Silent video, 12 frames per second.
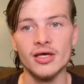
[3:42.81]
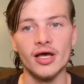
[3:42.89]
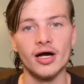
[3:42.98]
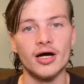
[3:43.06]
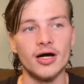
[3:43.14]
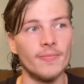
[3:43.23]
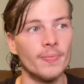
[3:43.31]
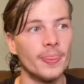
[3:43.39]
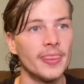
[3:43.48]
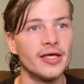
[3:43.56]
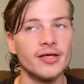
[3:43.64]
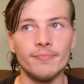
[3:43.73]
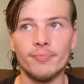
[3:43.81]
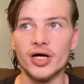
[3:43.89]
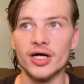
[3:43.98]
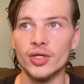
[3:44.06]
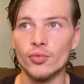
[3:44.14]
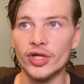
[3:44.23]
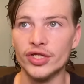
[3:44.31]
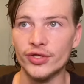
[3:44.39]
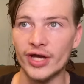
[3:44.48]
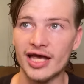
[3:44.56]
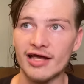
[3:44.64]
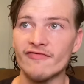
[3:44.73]
But when you
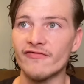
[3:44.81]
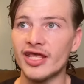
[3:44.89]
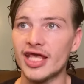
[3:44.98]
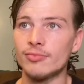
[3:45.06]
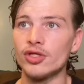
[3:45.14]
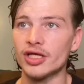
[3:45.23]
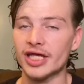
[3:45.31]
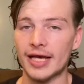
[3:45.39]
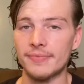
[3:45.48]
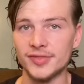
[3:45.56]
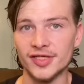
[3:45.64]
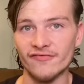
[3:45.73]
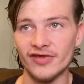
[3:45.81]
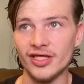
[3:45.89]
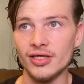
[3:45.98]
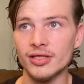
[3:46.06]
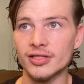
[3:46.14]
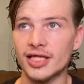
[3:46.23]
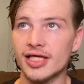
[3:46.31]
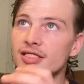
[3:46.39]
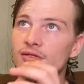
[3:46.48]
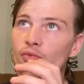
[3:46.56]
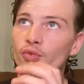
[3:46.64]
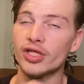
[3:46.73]
have an animal in captivity that's
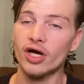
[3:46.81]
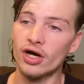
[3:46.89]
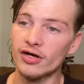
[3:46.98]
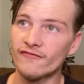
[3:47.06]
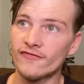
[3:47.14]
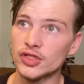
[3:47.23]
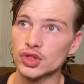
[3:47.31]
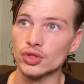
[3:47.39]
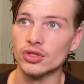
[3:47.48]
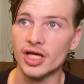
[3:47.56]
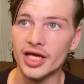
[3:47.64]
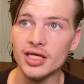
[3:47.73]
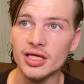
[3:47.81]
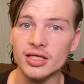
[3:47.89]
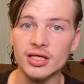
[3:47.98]
with artificial light,